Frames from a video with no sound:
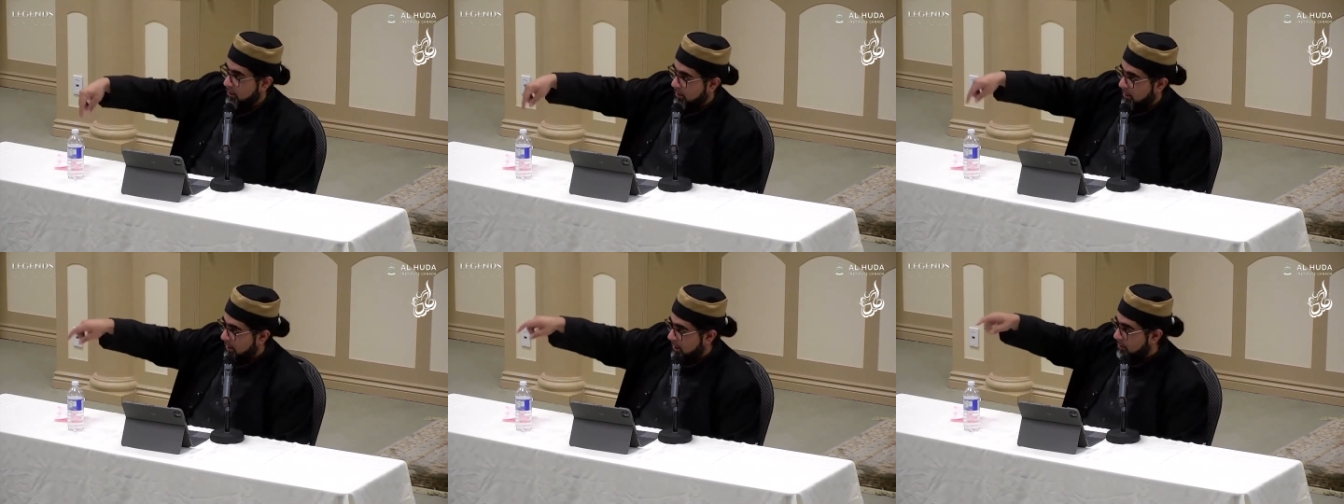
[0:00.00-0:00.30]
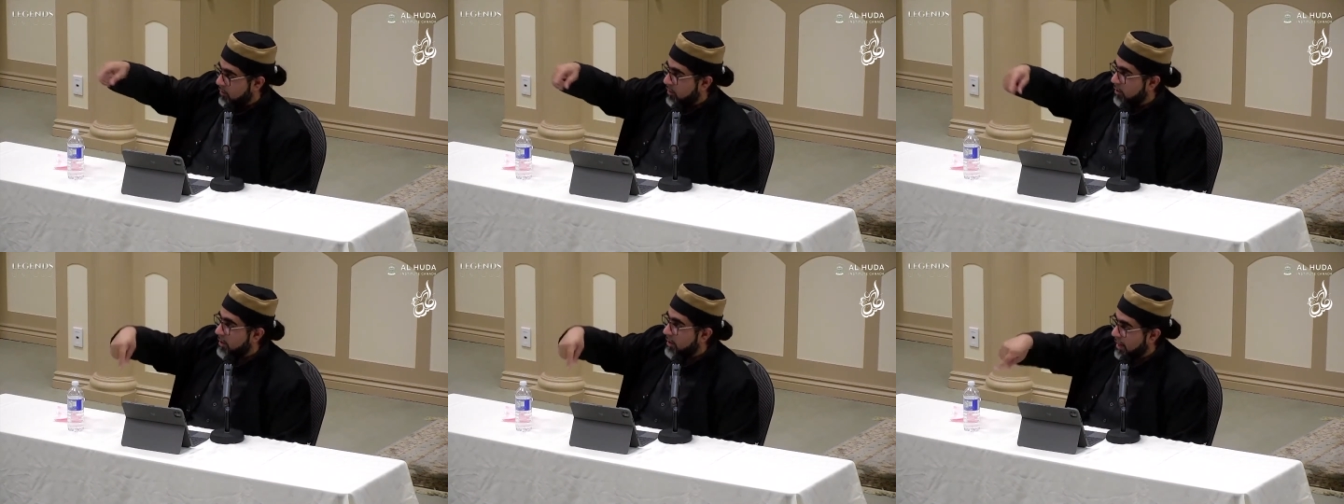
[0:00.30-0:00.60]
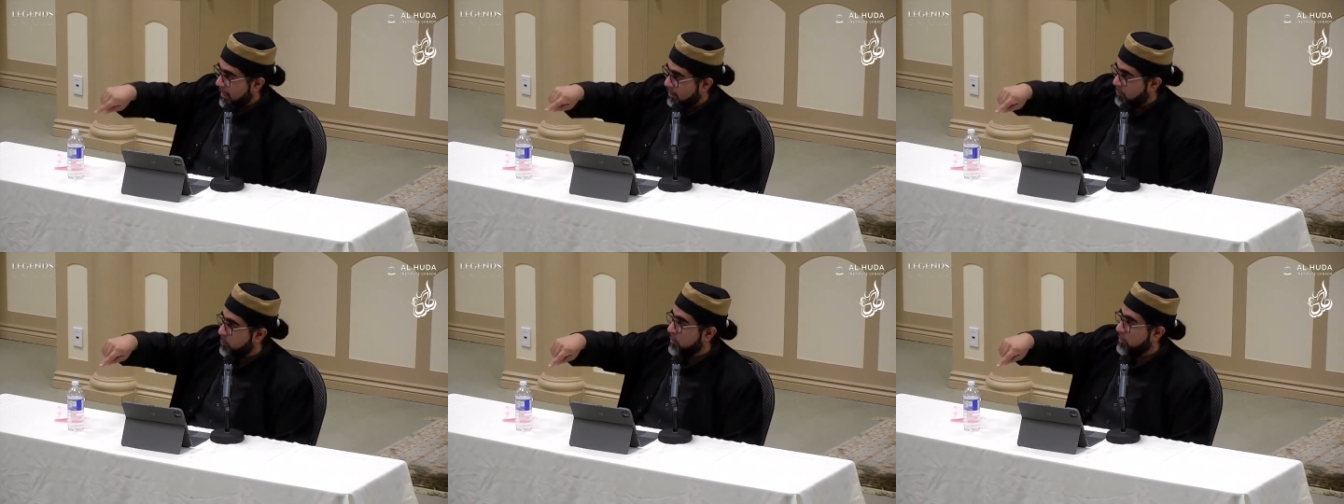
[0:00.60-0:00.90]
He's our
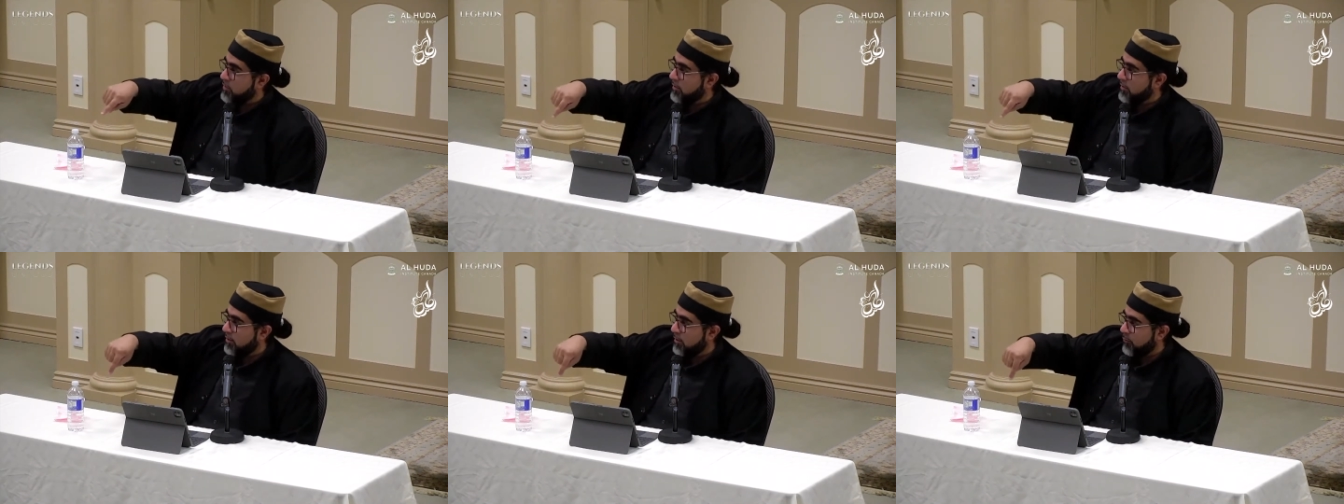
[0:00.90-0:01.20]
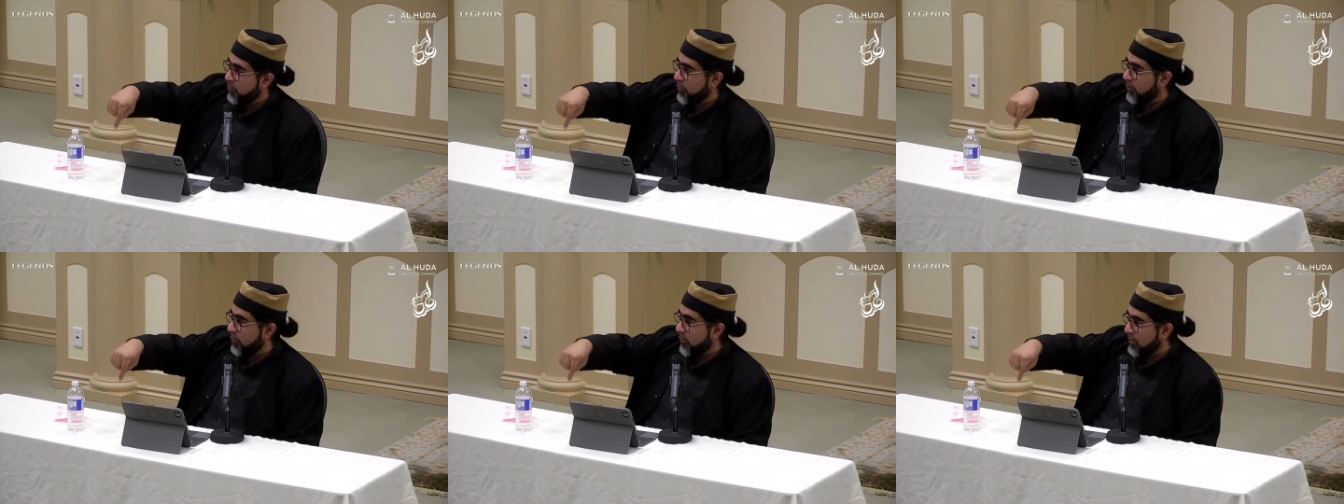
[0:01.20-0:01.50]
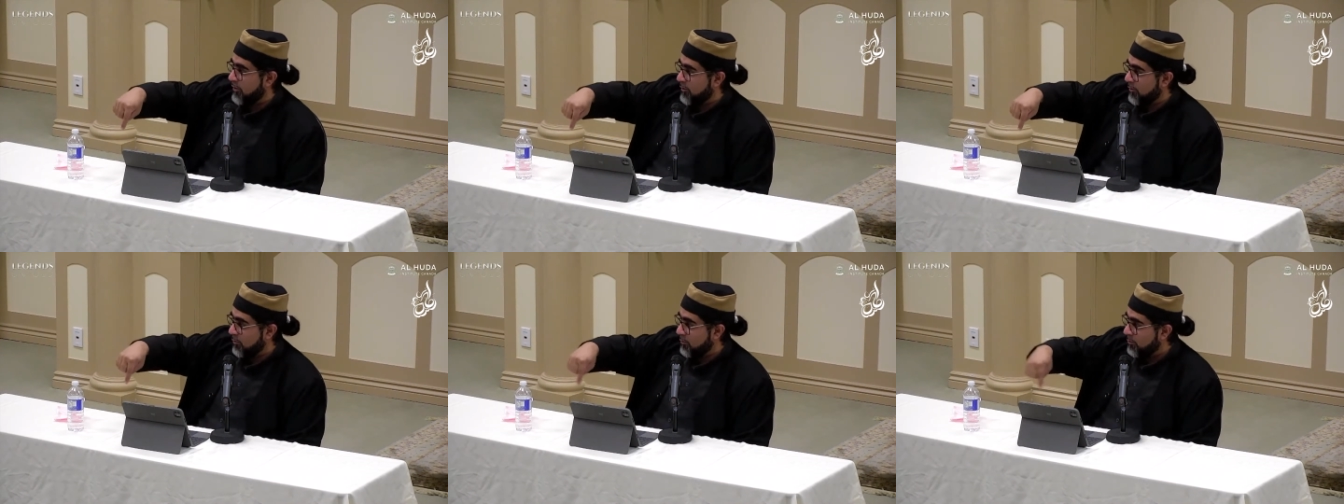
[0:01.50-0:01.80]
next person that we're
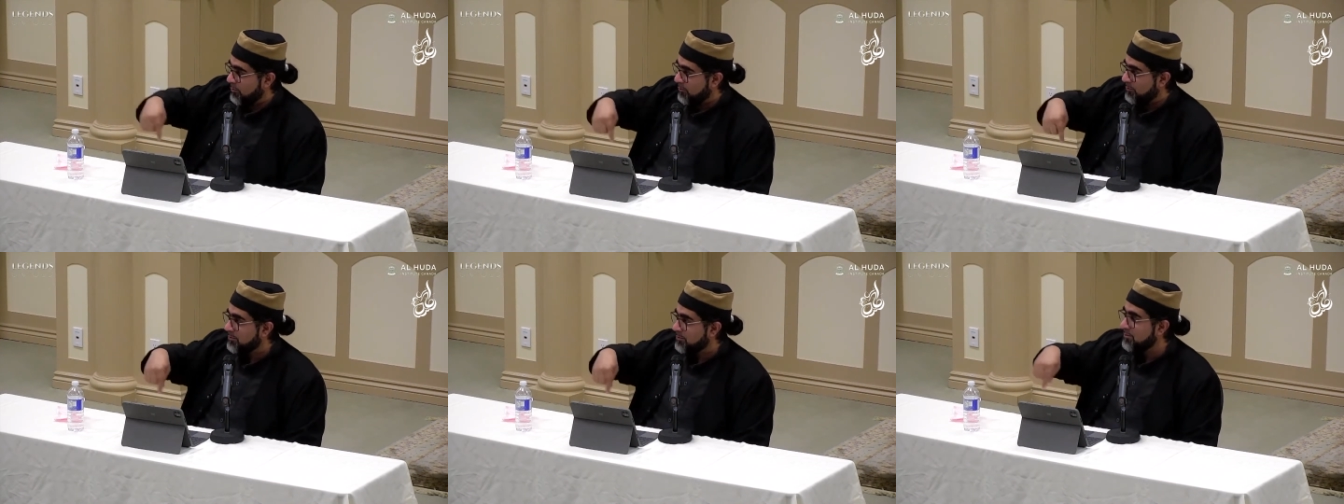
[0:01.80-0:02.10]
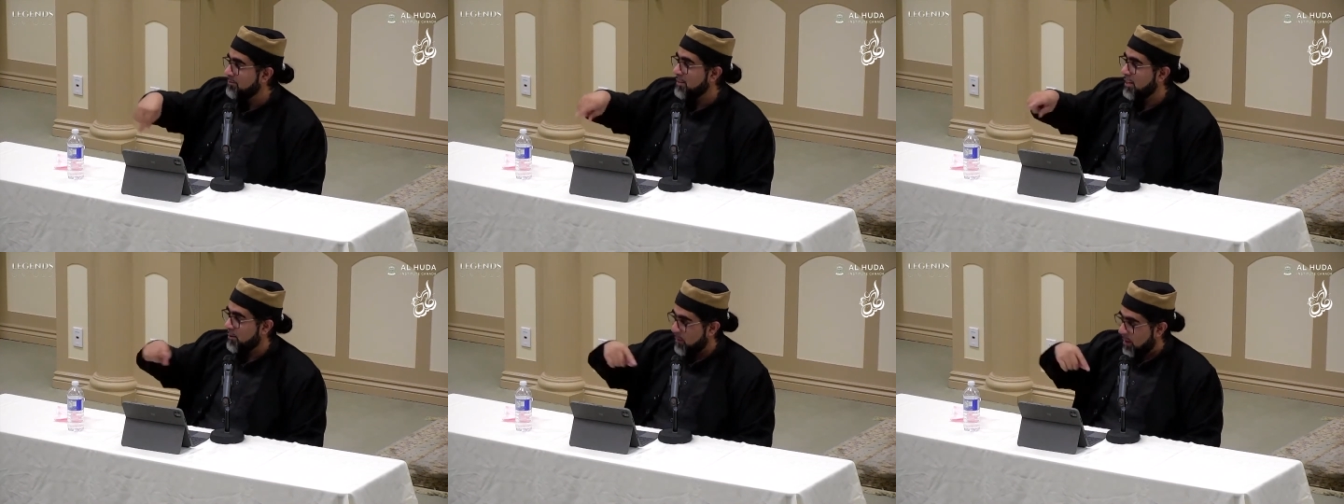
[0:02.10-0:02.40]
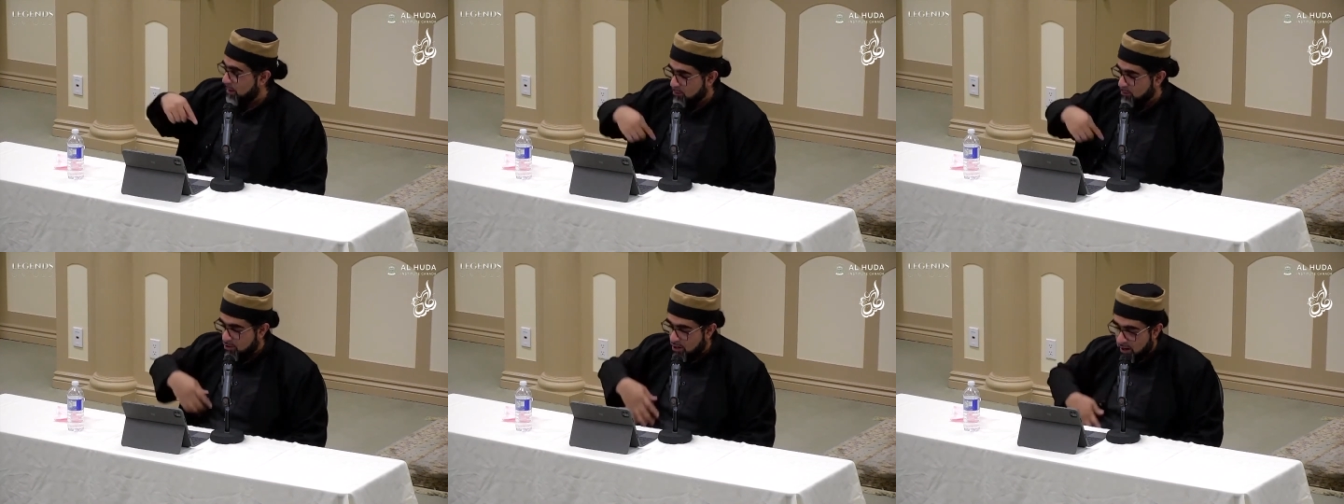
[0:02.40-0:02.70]
going to do,
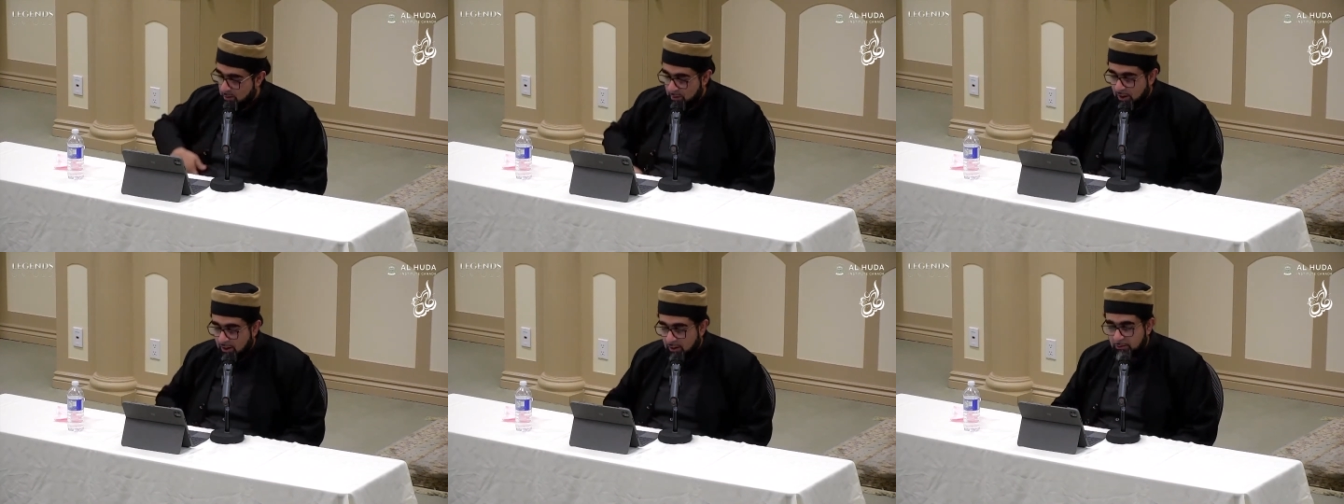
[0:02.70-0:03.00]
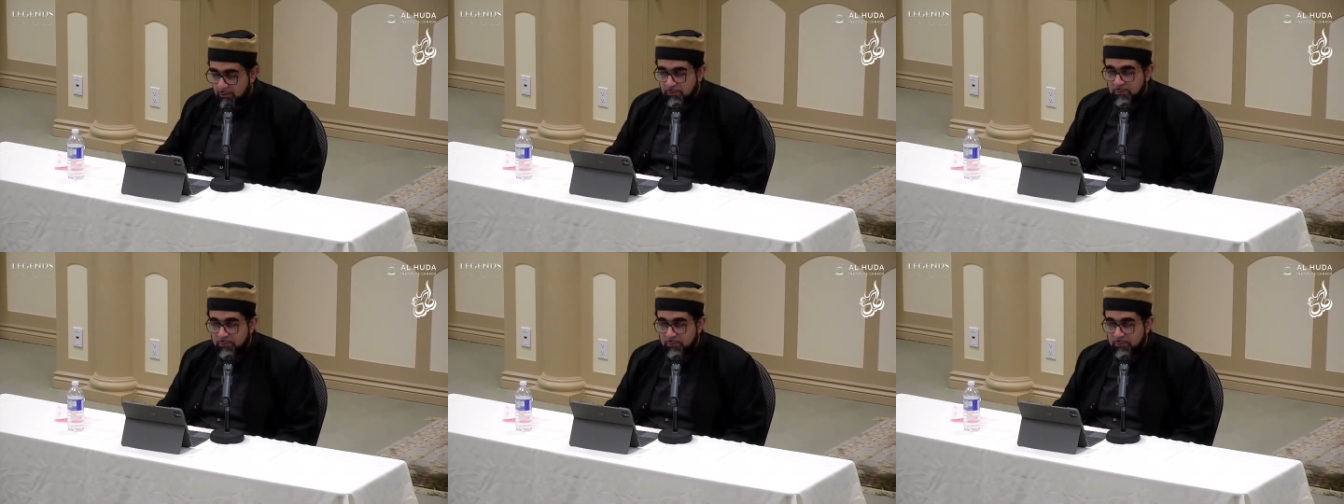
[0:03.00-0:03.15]
Imam Shamil.